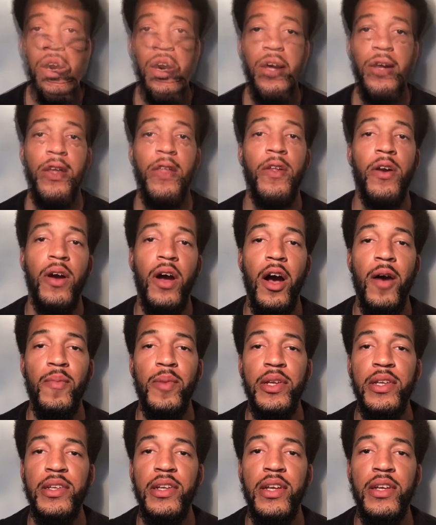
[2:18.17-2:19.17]
Another
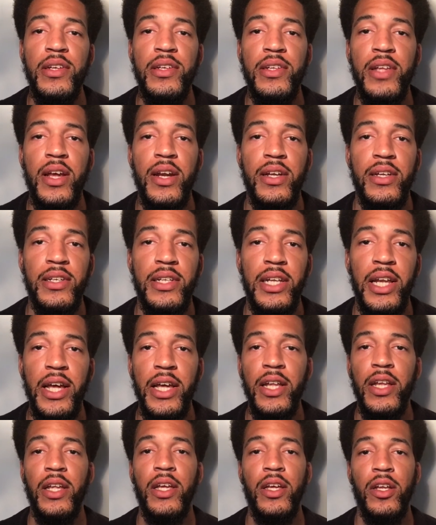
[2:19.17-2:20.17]
common sense that is
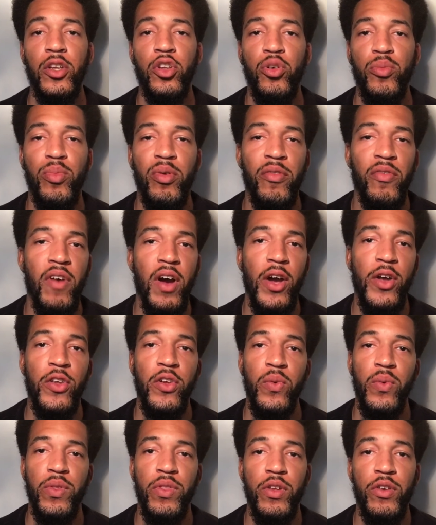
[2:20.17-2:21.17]
likely to provide
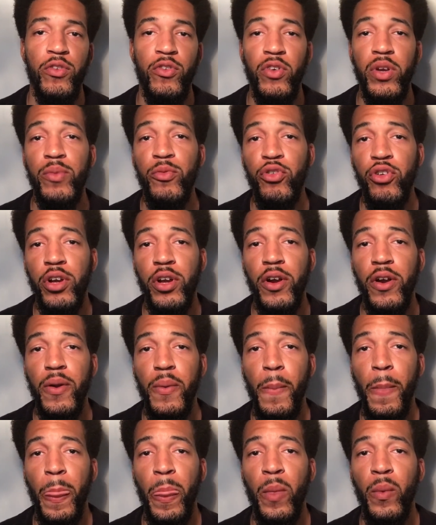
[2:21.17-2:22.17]
you with a dream trigger
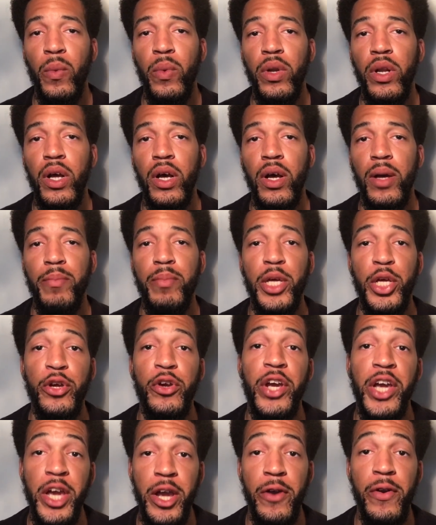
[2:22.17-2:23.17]
would be
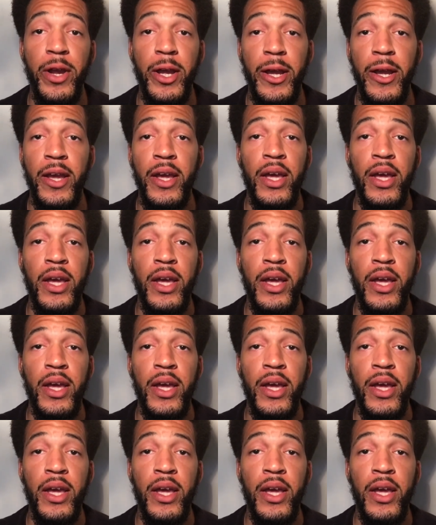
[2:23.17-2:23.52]
your hearing.